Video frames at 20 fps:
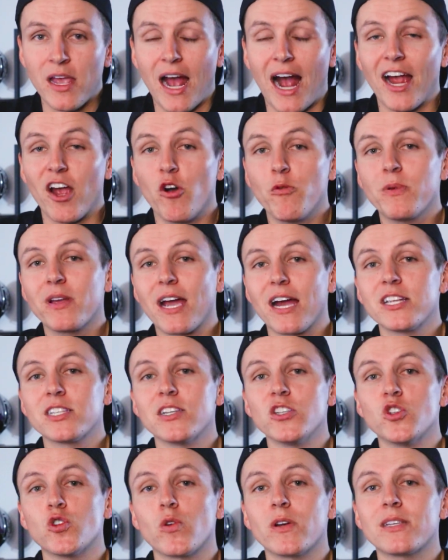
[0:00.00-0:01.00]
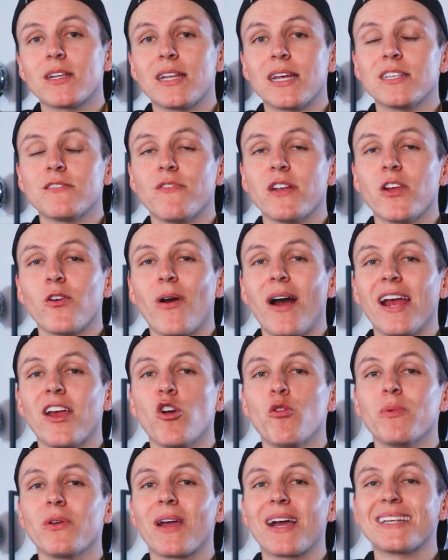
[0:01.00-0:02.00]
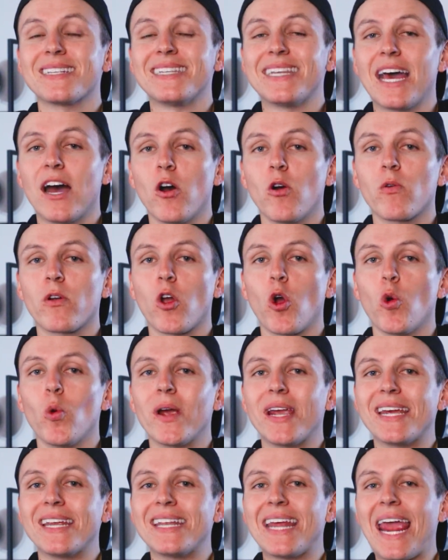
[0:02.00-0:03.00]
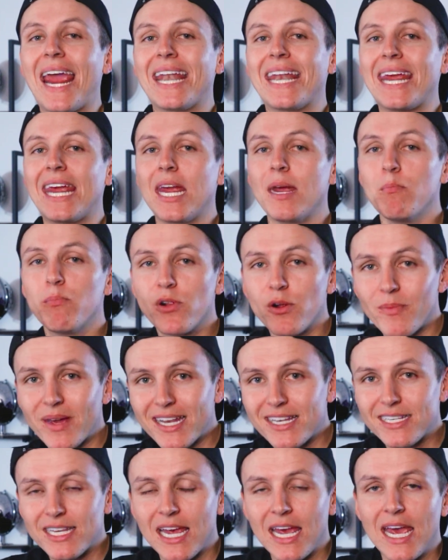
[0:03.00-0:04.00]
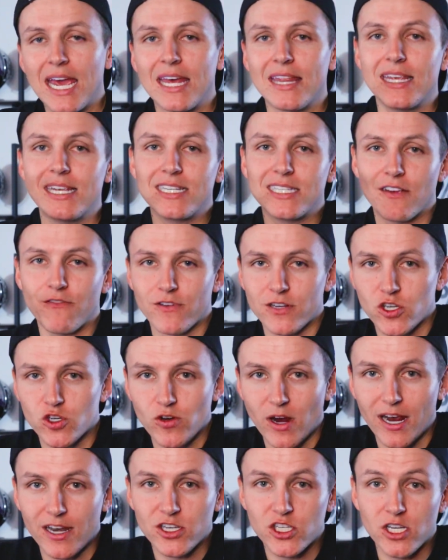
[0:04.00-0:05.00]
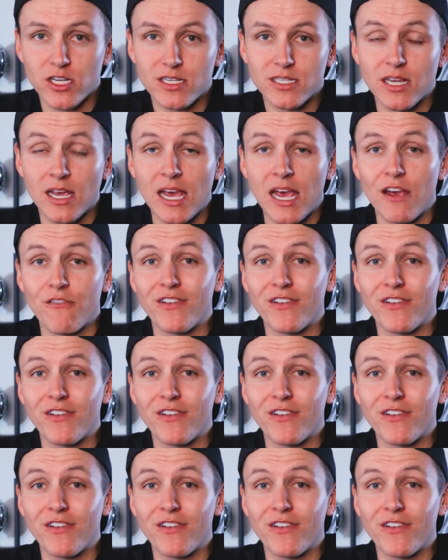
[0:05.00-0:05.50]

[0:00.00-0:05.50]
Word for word: I hope you guys enjoyed today's video. I hope you guys now go in and implement these different strategies.